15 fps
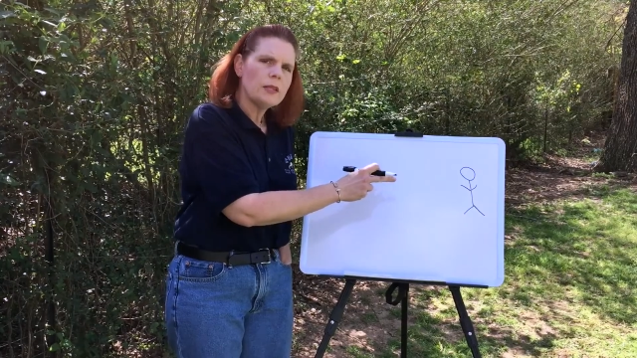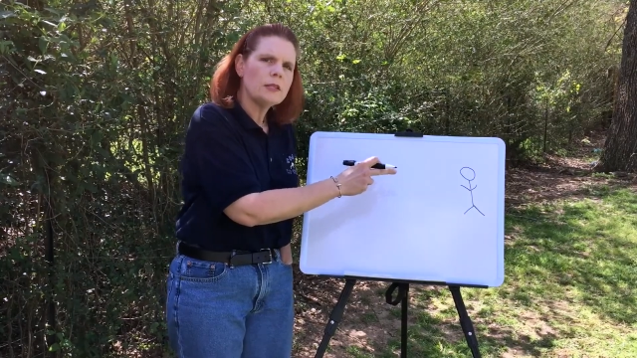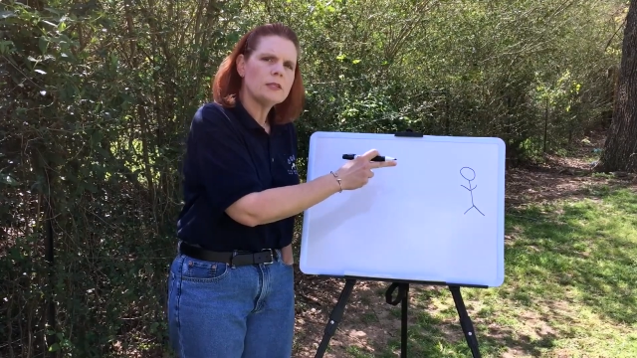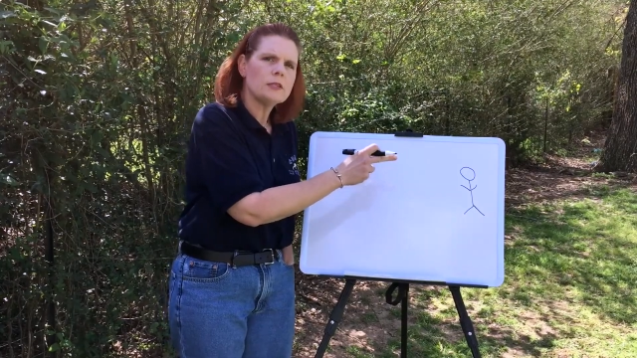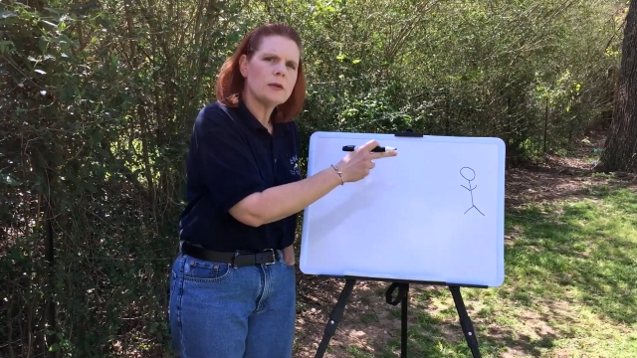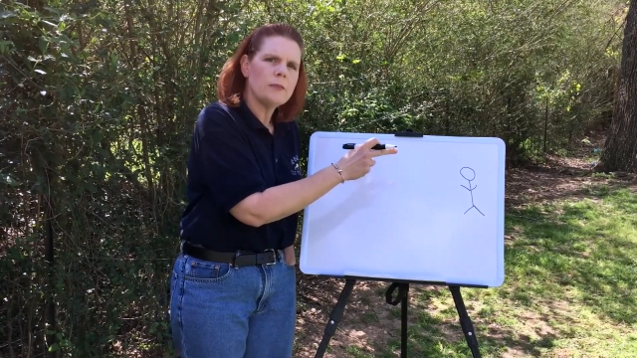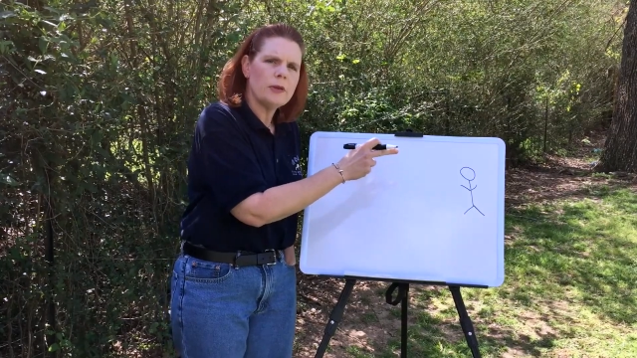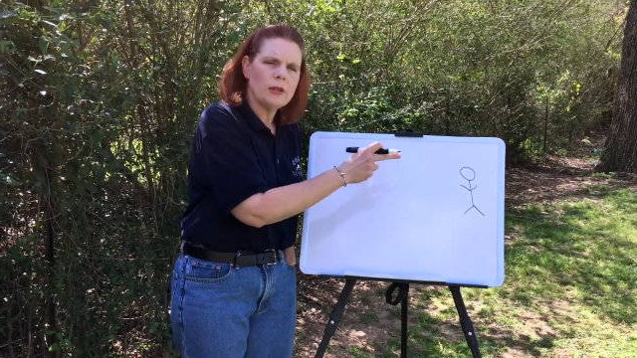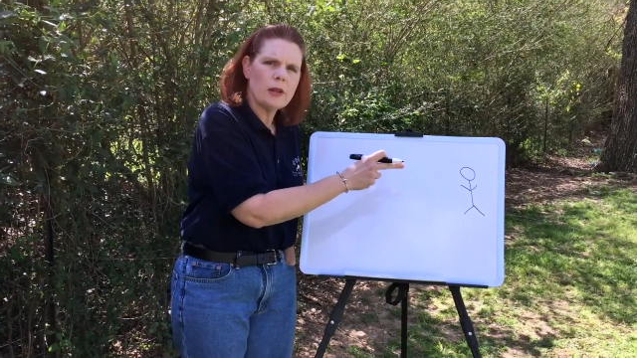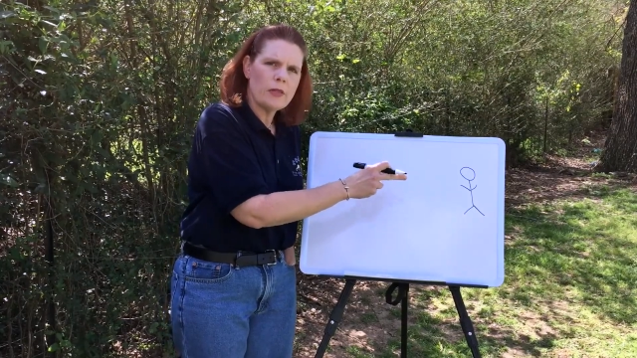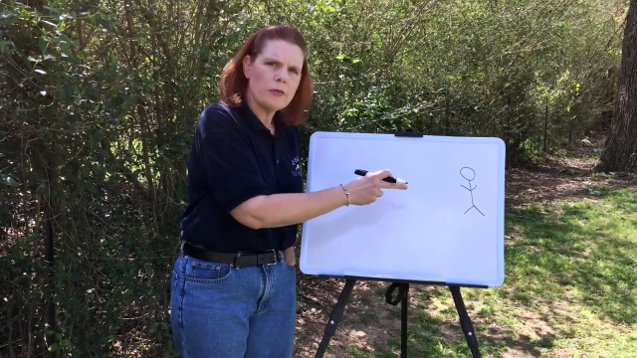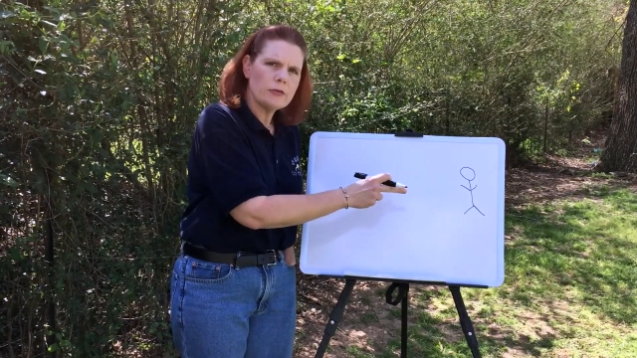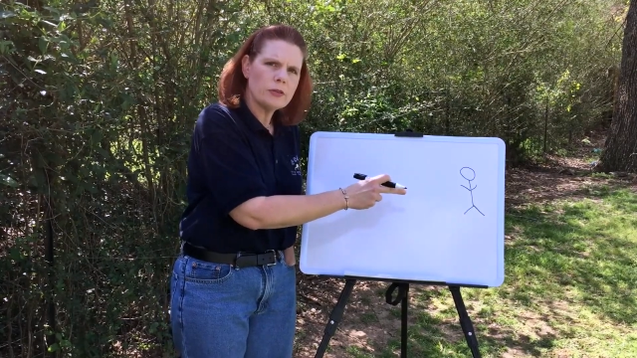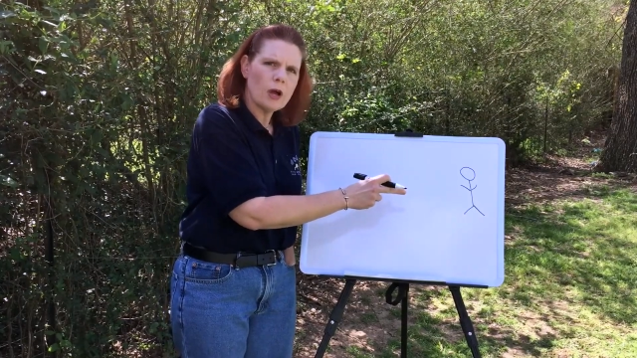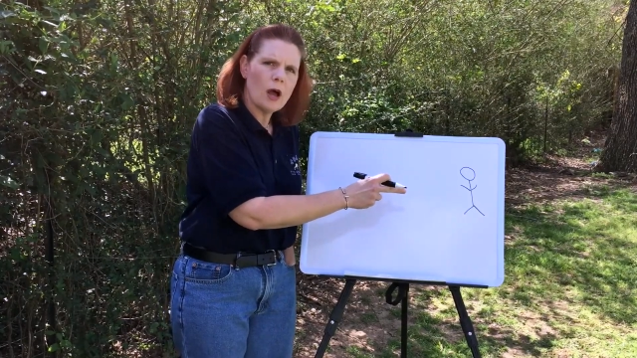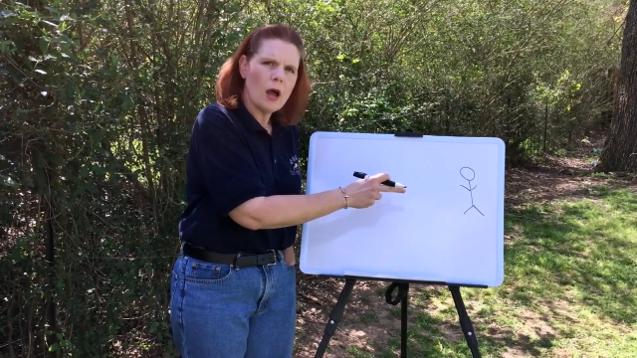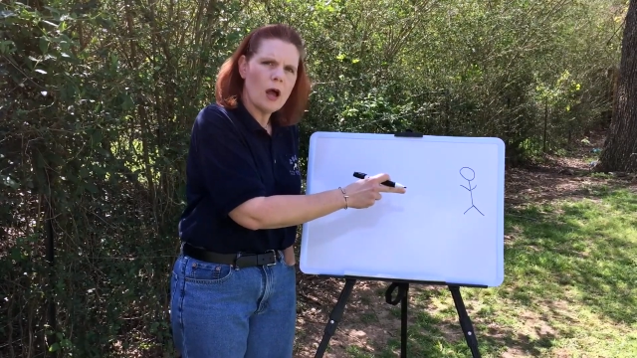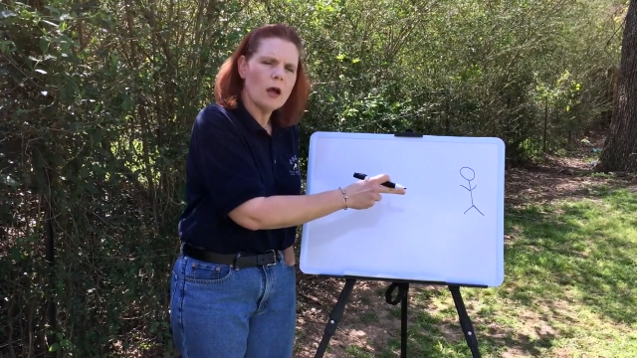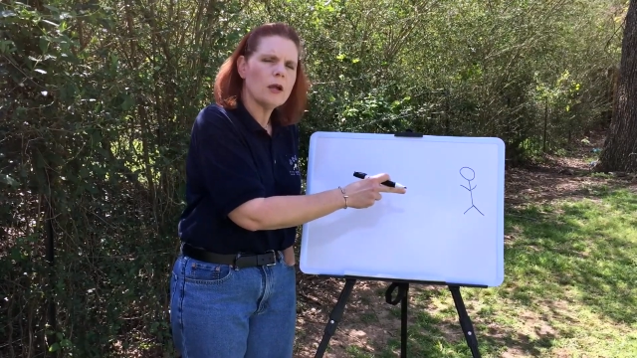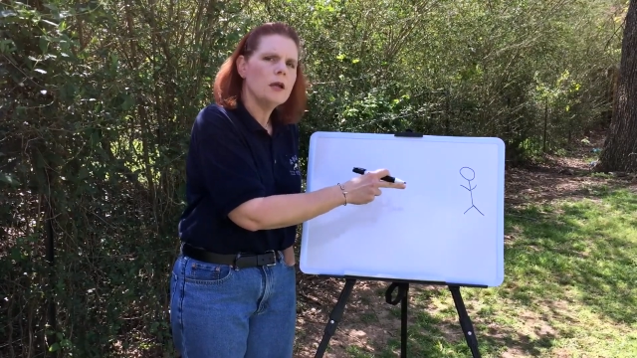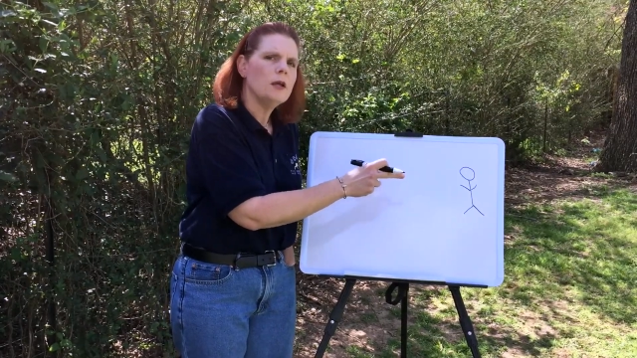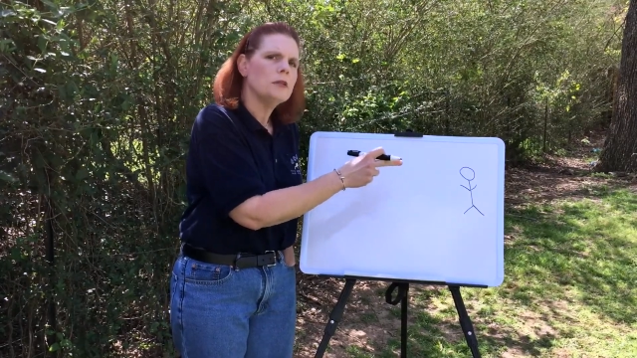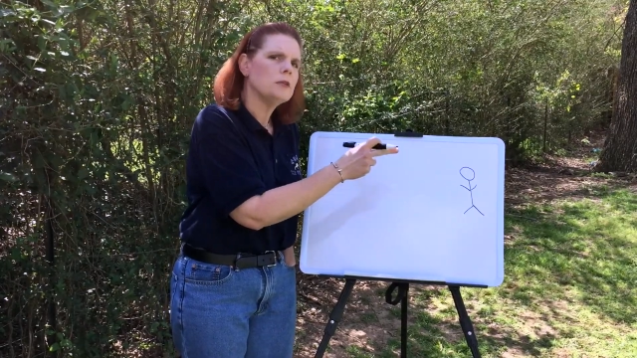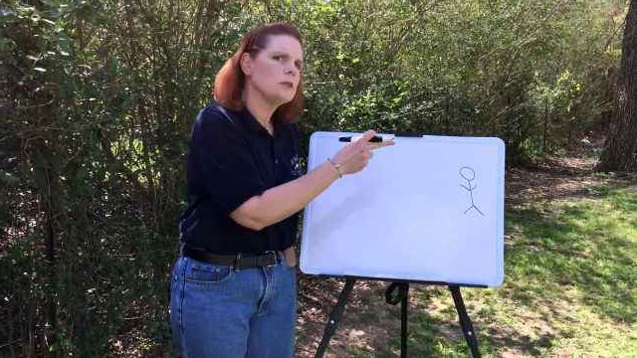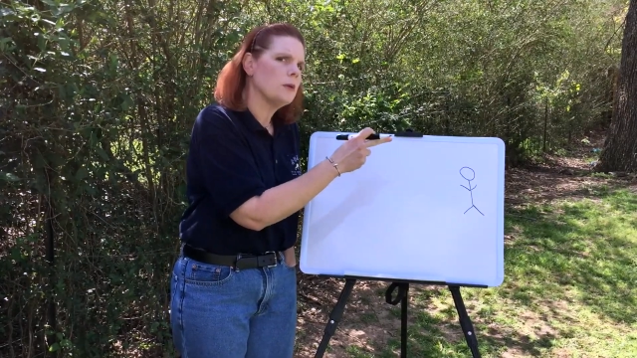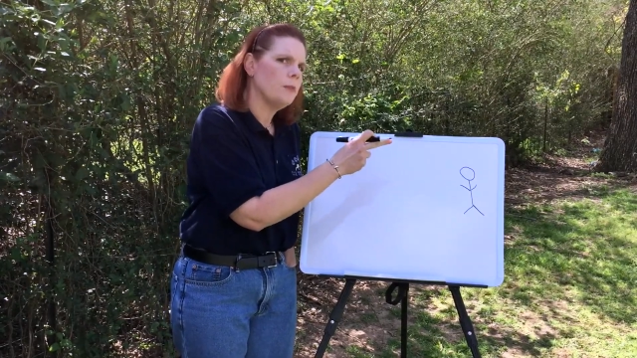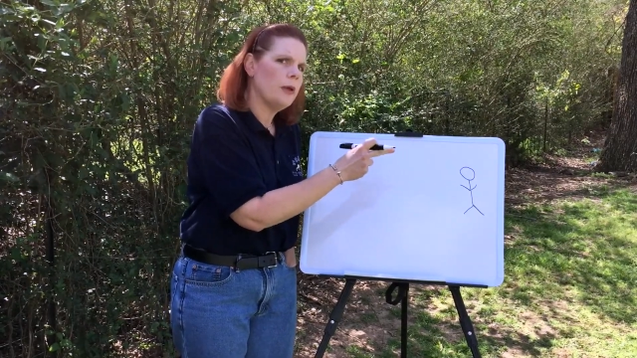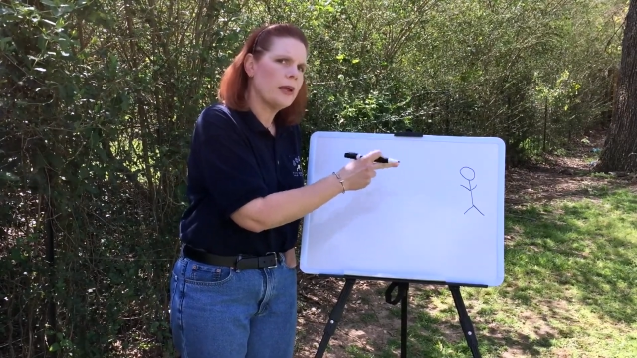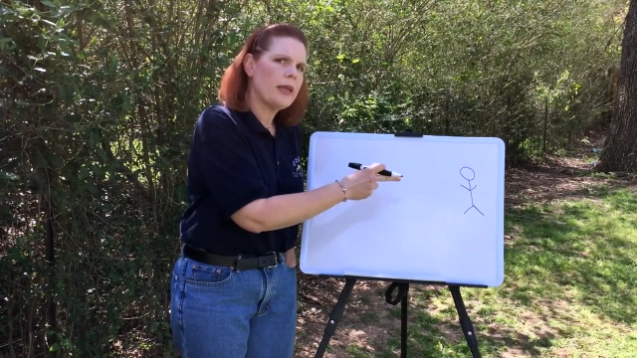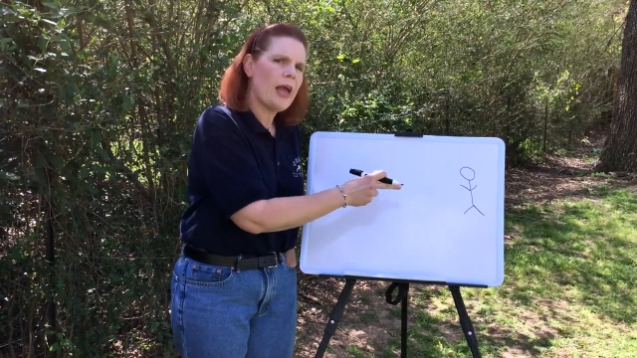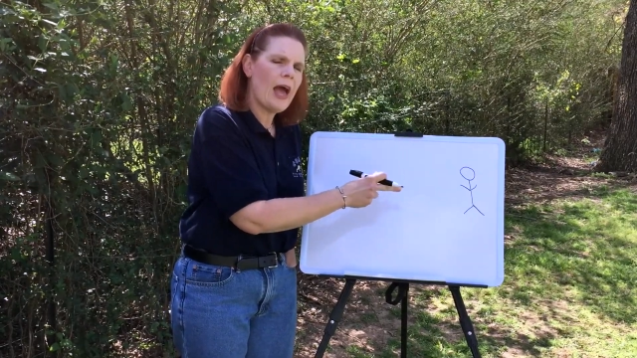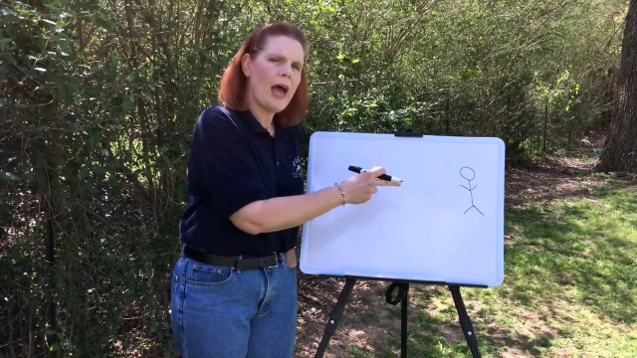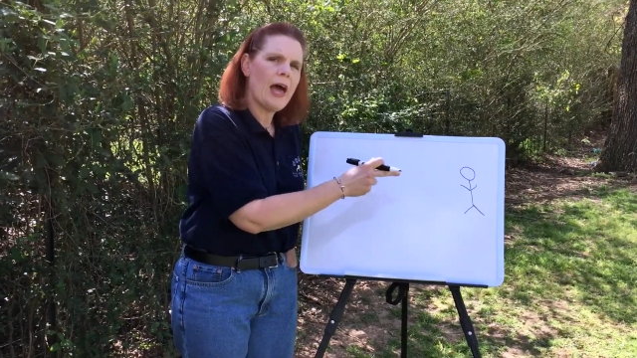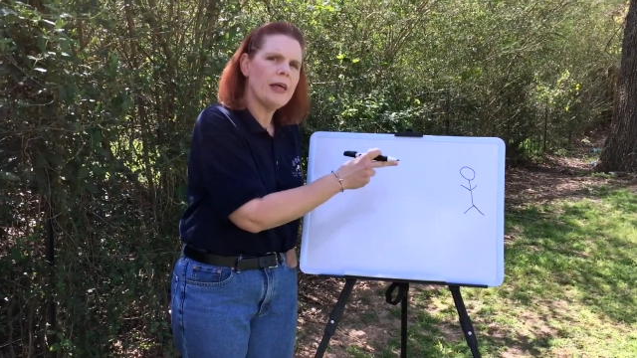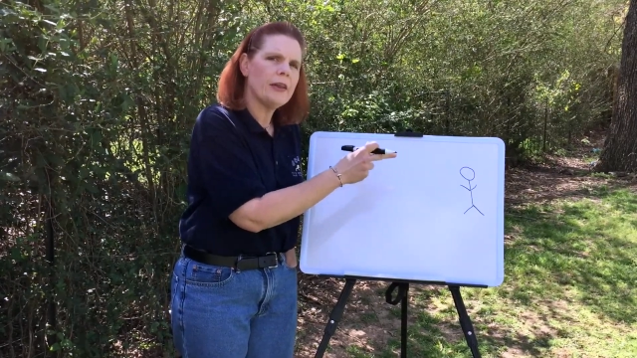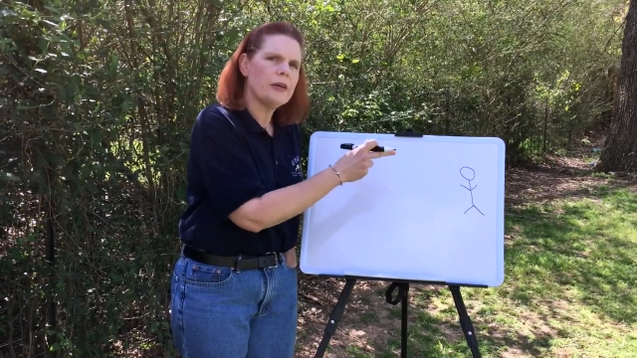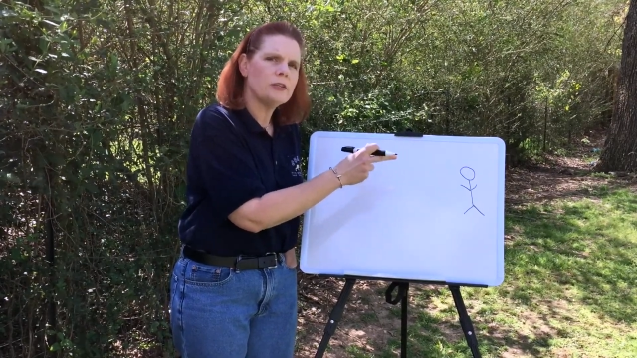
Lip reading: this can be another dog, this can be a cat,